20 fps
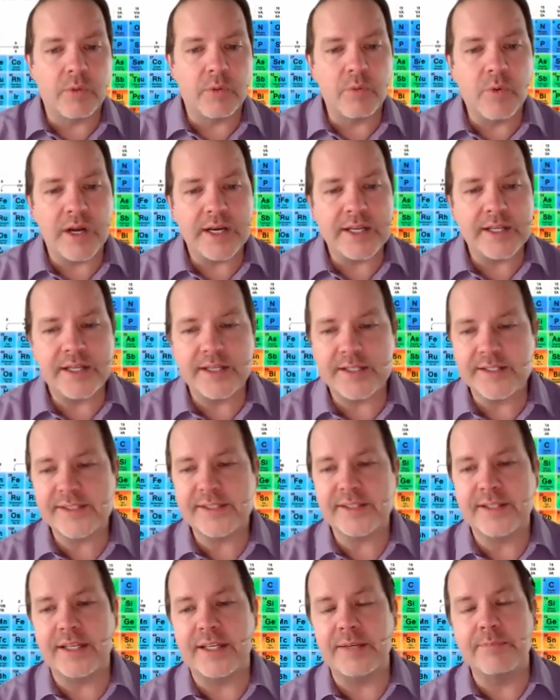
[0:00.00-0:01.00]
But what
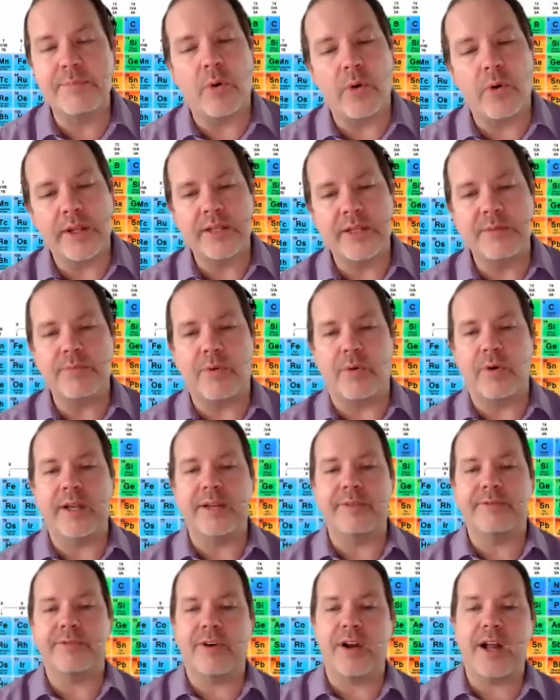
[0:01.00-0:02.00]
is the boiling
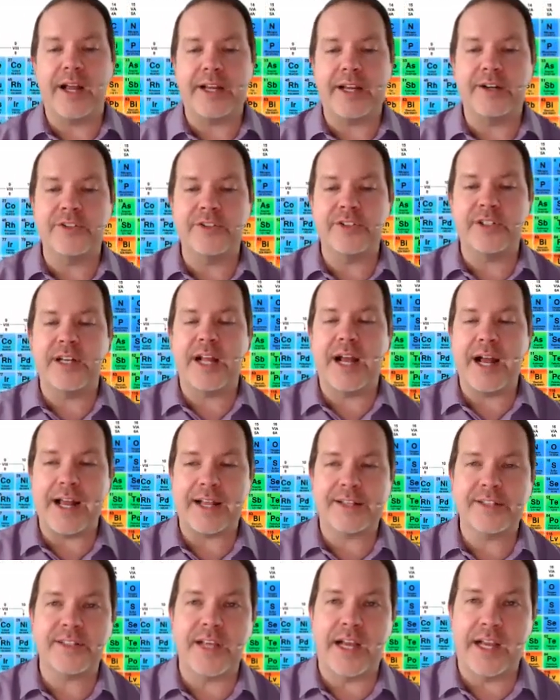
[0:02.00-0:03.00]
point for hydrogen
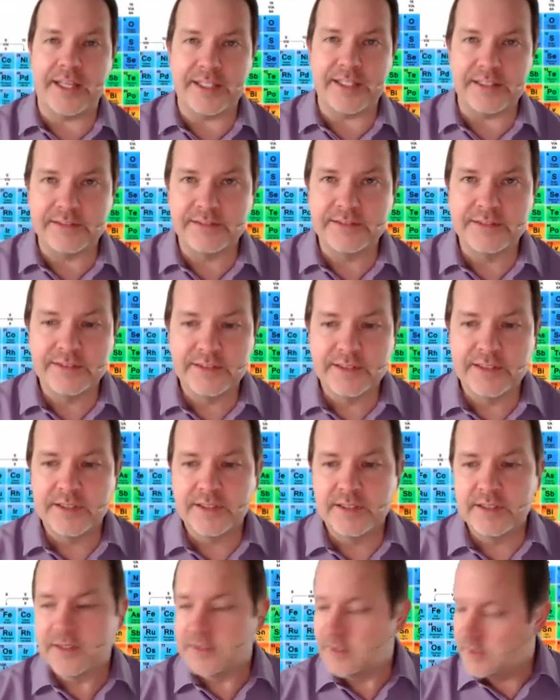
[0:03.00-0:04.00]
oxide?
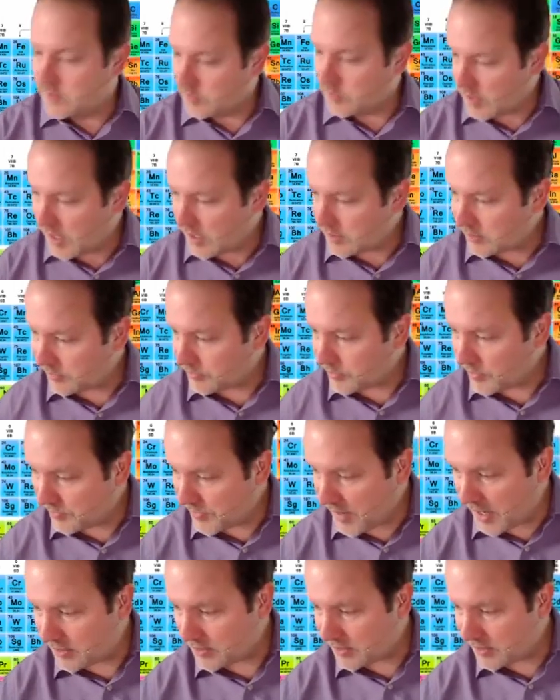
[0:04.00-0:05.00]
Well, if we
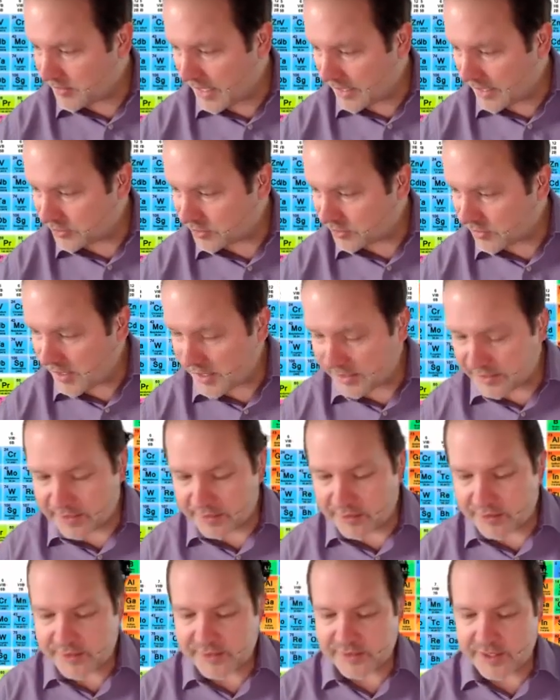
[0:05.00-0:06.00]
follow that trend,
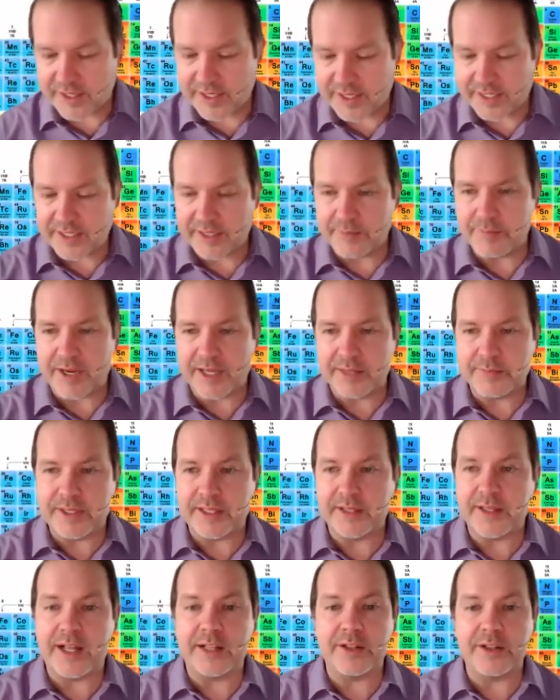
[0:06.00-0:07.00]
it looks like it might
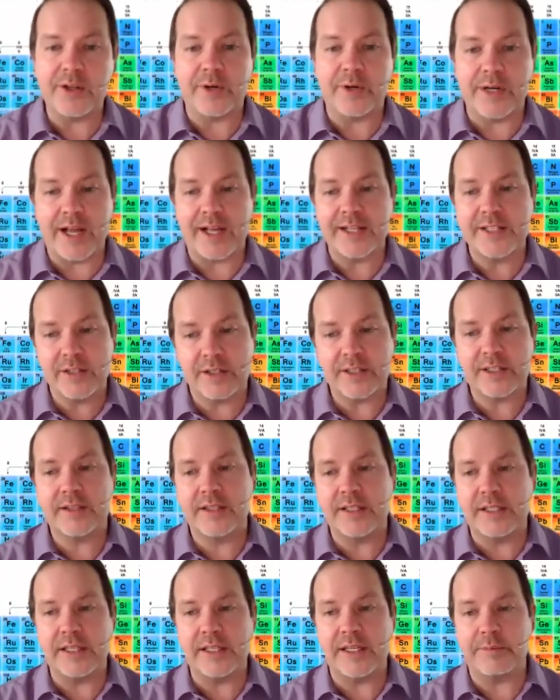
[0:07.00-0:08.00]
be a lot lower. Now, I took
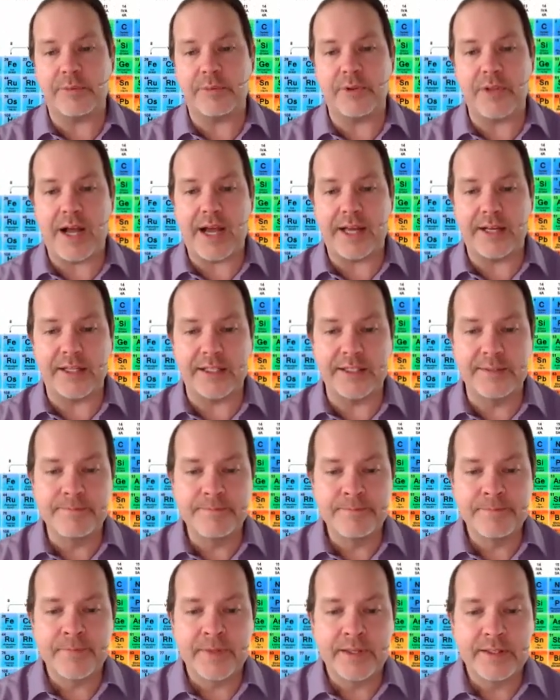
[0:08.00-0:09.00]
the and plotted,
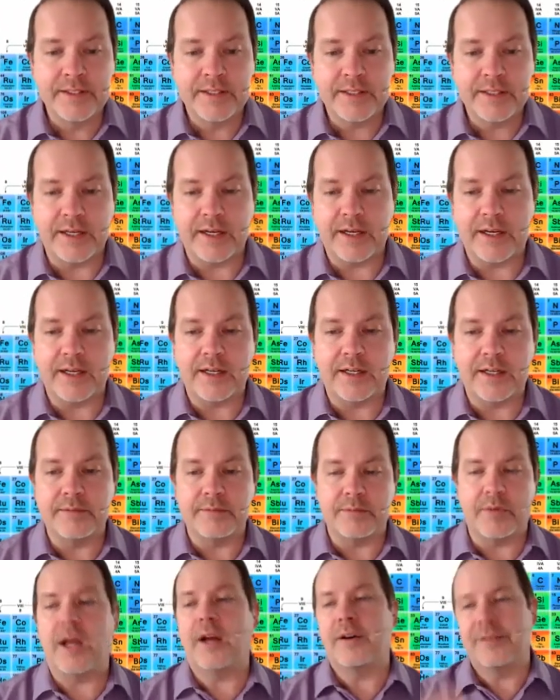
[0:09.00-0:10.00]

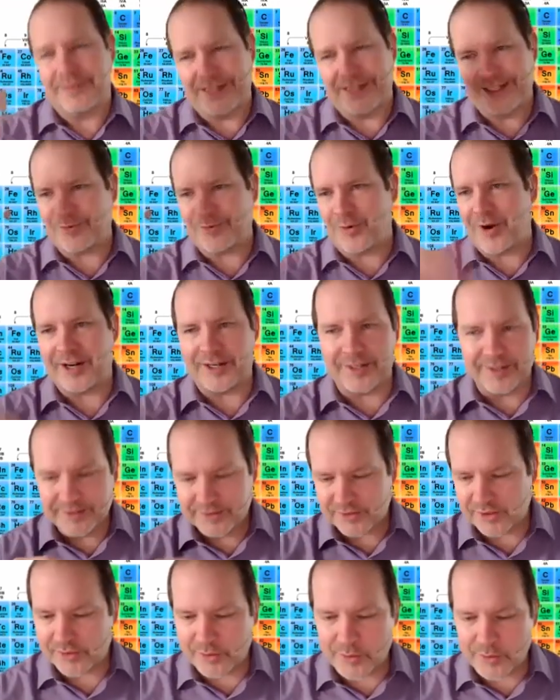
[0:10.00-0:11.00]
uh, wow, it's water.
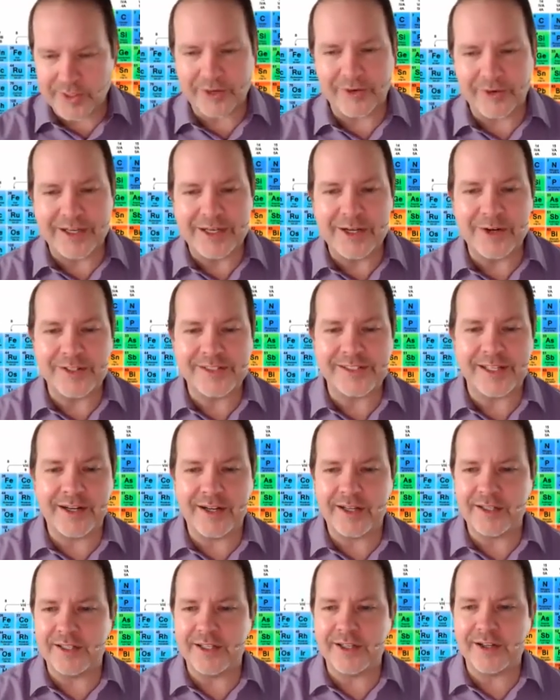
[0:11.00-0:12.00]
So we already know it's at
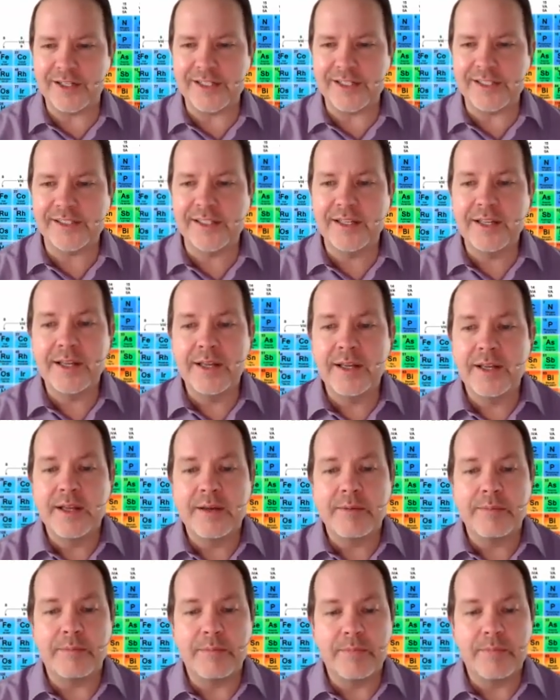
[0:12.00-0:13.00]
100 degrees.
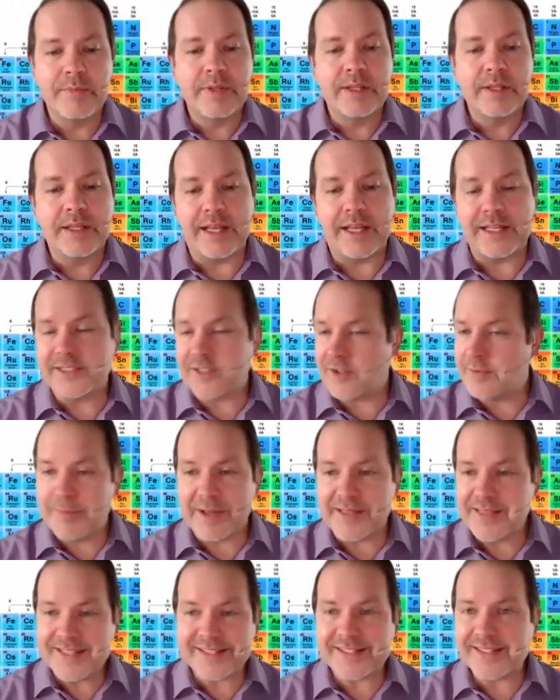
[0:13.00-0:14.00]
And so,
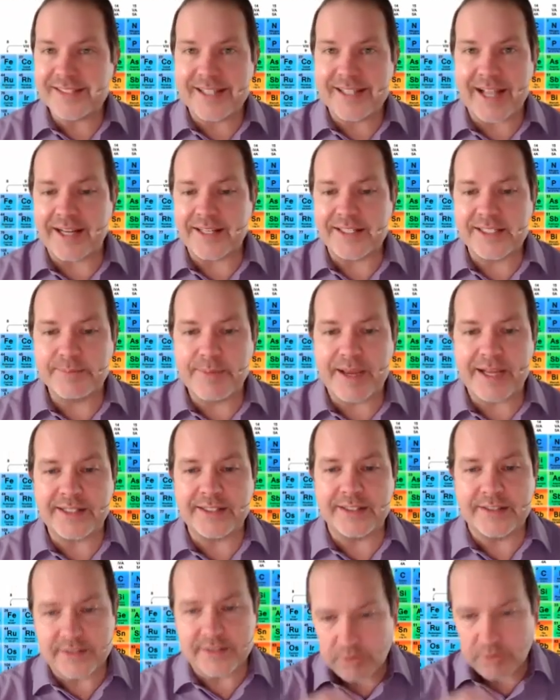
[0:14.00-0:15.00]
but this is not
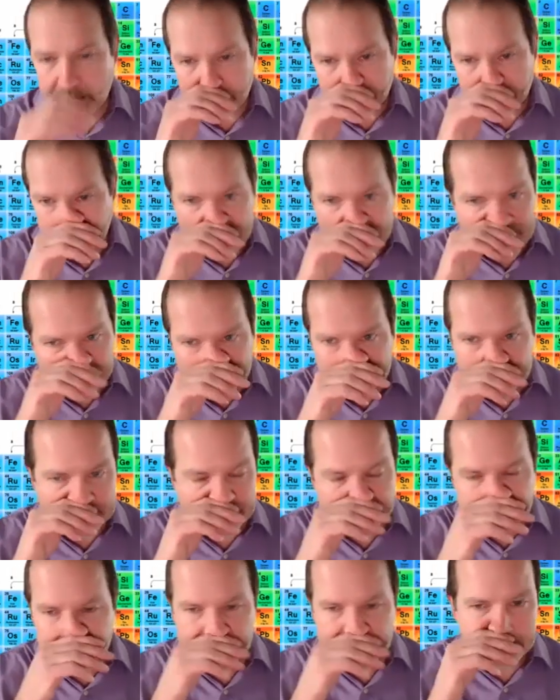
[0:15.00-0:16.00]
expected. So I
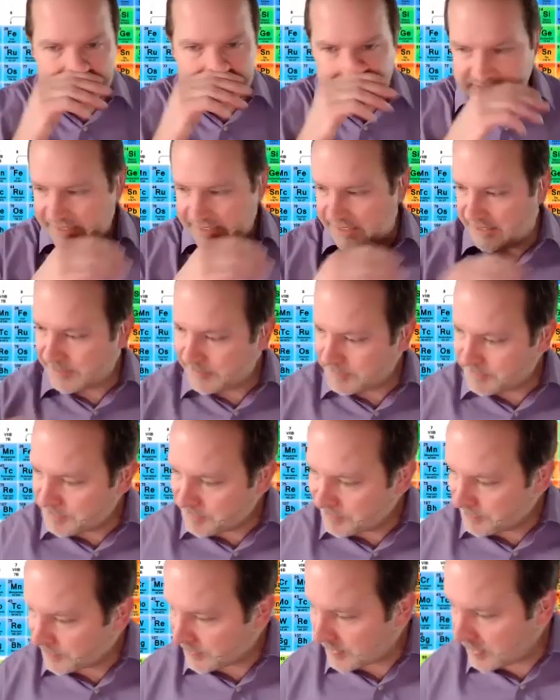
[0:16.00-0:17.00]
plotted the
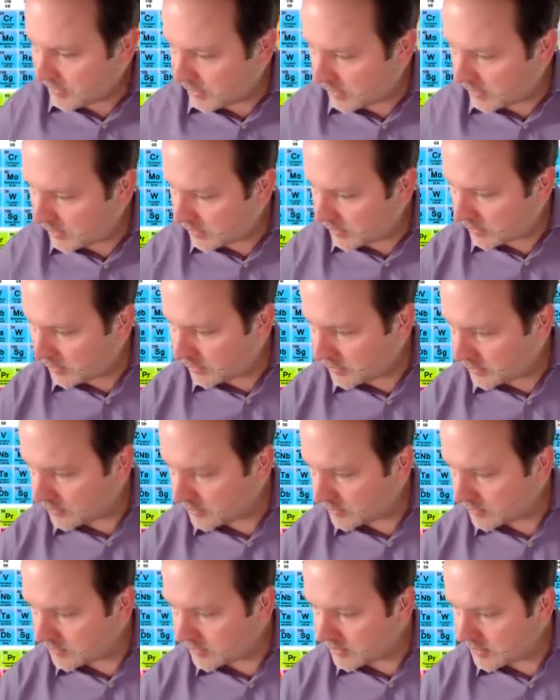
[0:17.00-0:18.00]

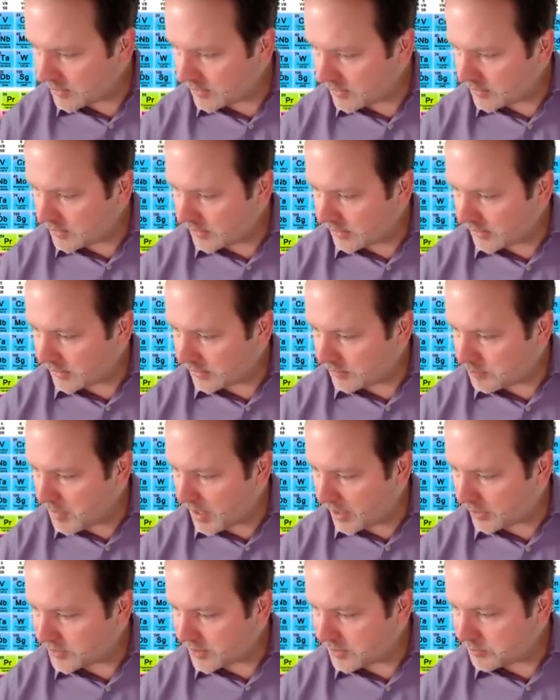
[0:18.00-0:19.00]
uh, the
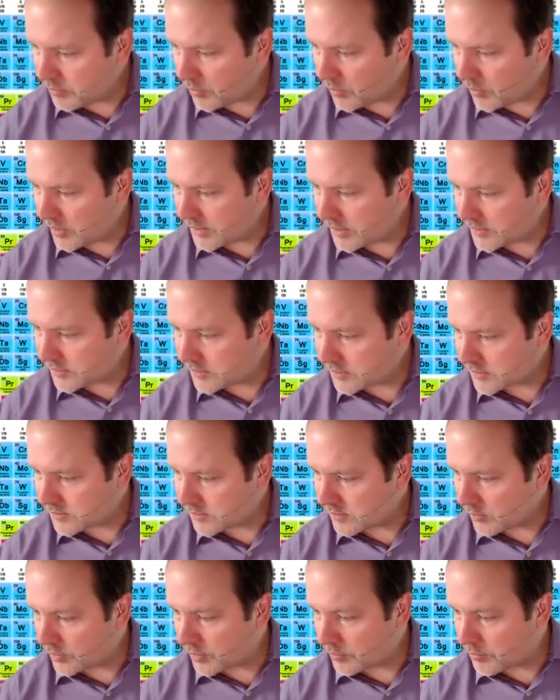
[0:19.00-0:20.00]
melting
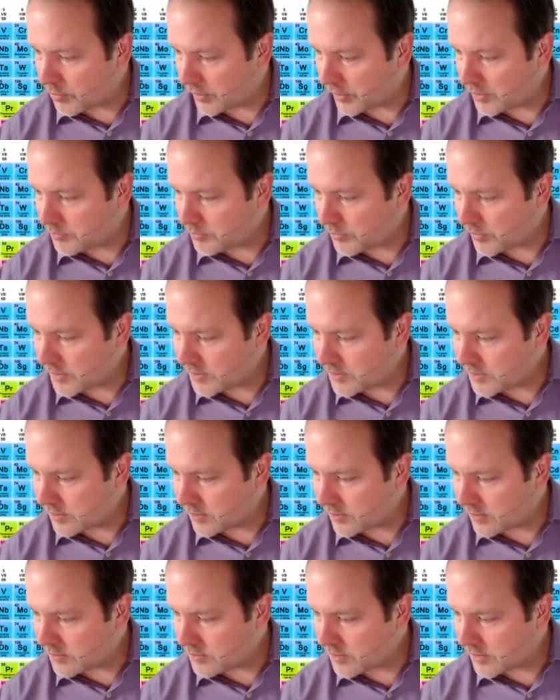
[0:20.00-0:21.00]
points or the boiling points
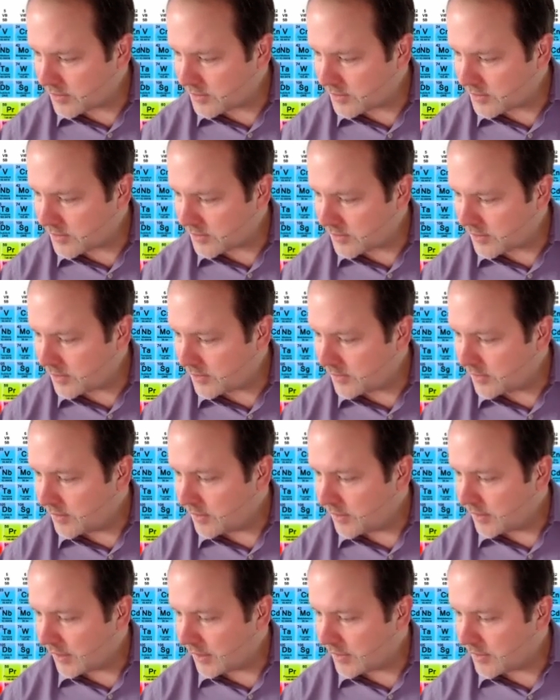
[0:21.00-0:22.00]
here, you can see.
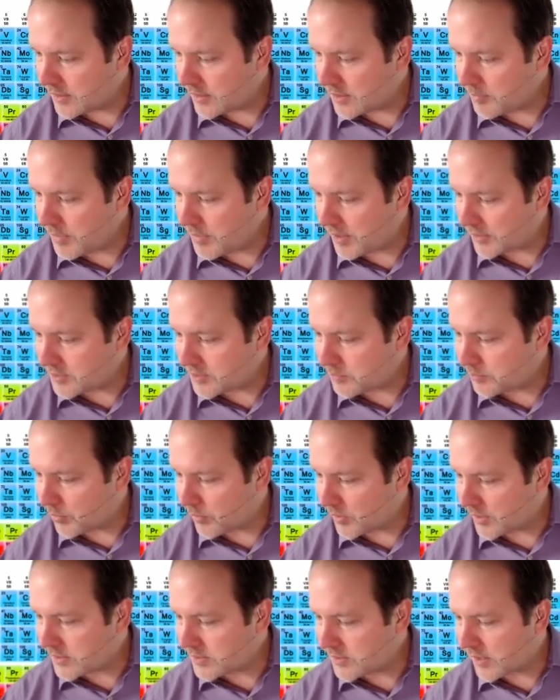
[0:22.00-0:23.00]
And then the melting
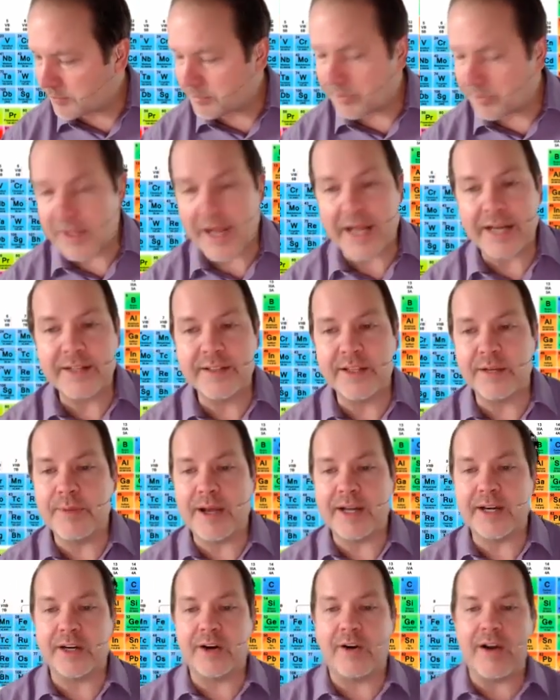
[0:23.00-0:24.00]
points, I plotted
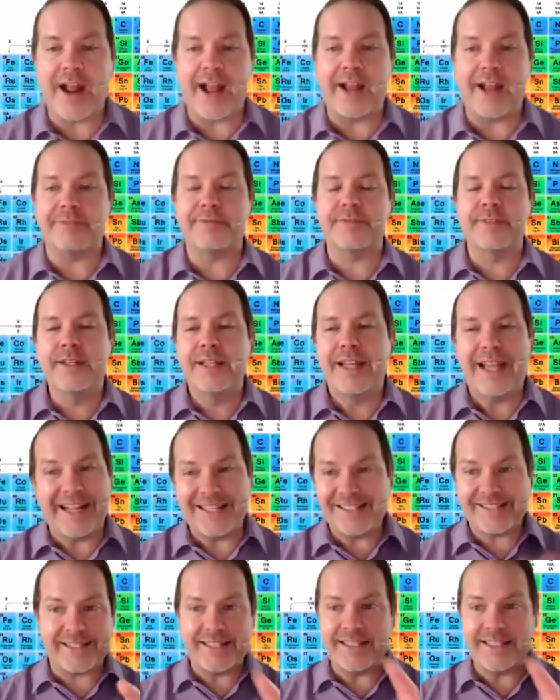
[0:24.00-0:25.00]
them on a graph.
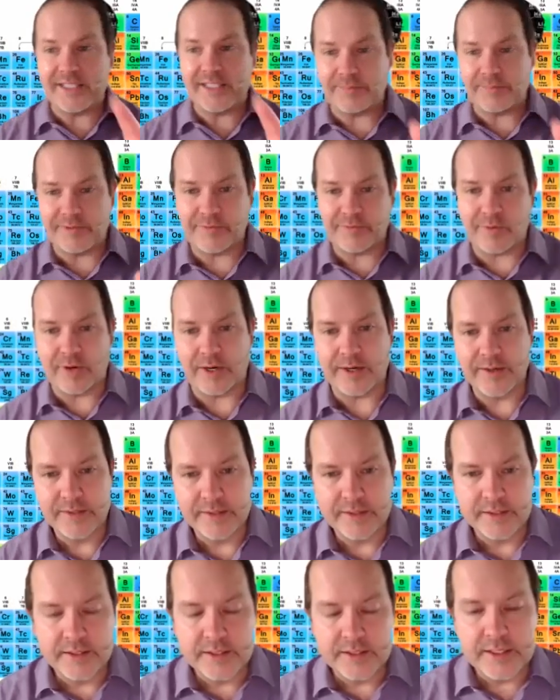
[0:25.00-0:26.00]
I hadn't seen this before.